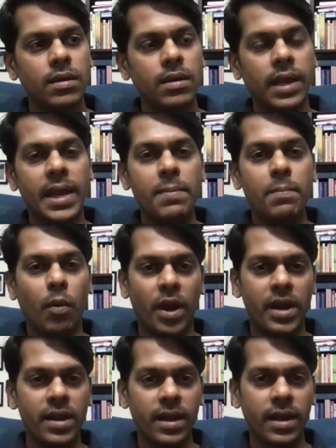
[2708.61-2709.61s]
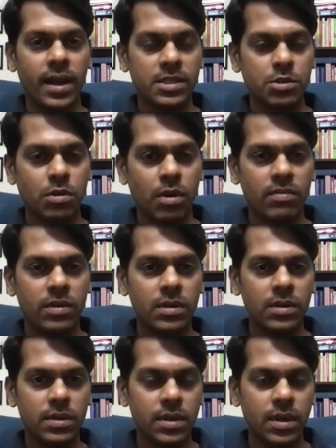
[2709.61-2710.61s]
great point unless you have
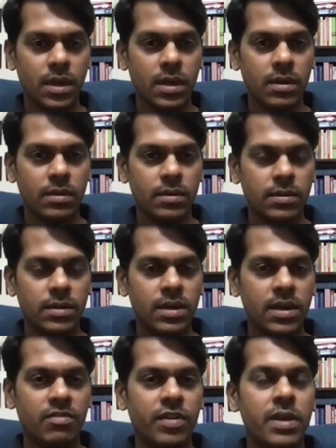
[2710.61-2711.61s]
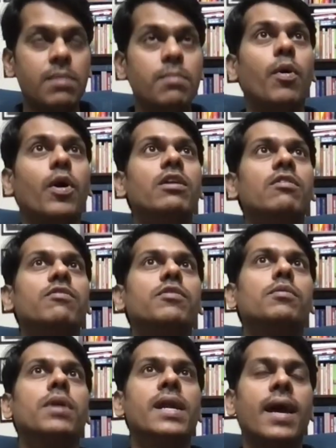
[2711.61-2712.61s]
a different point of
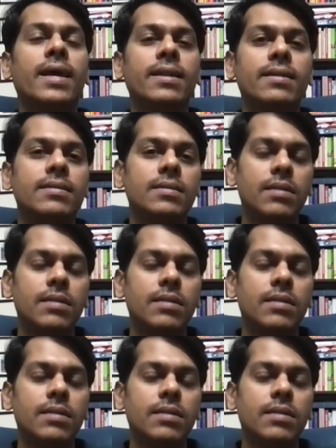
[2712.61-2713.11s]
view, right?